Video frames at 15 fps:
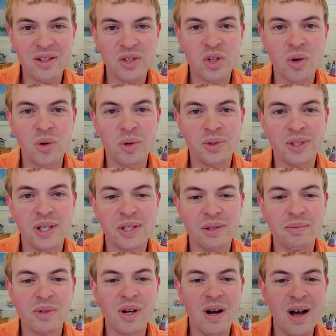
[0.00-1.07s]
The total
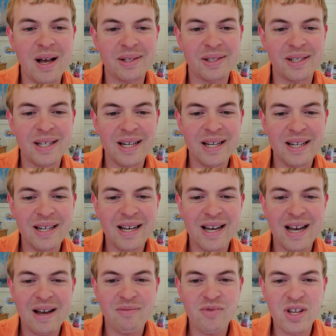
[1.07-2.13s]
system cost,
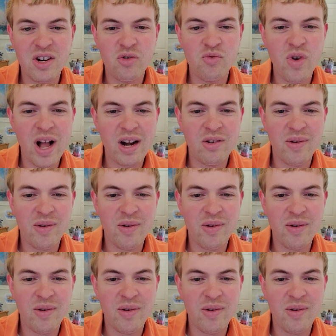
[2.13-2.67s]
right